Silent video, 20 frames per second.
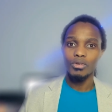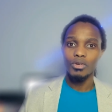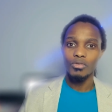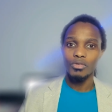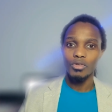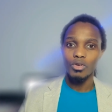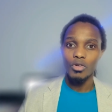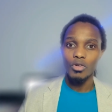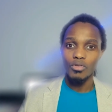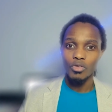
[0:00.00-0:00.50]

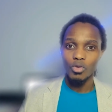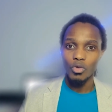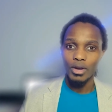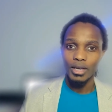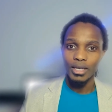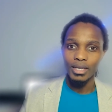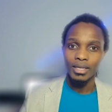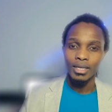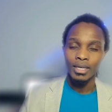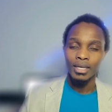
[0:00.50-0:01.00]

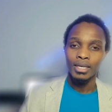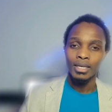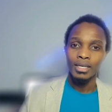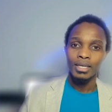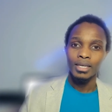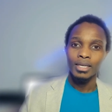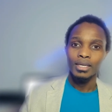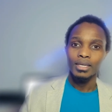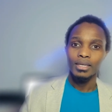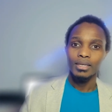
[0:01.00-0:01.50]
earthquake,
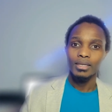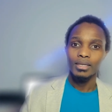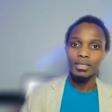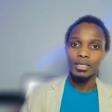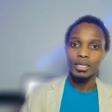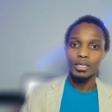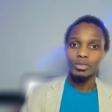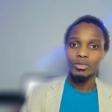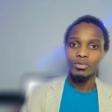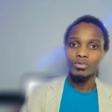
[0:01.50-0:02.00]
in
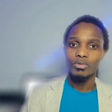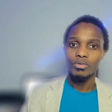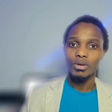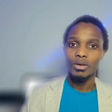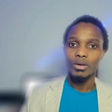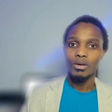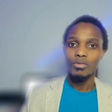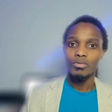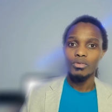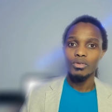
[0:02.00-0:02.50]
case of
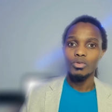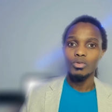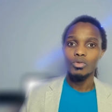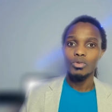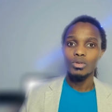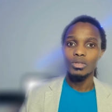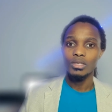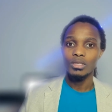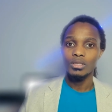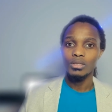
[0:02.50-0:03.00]
a
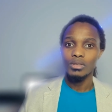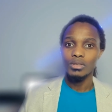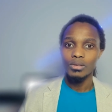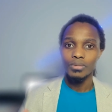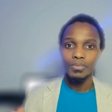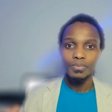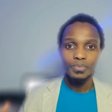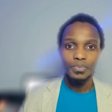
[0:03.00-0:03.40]
nuclear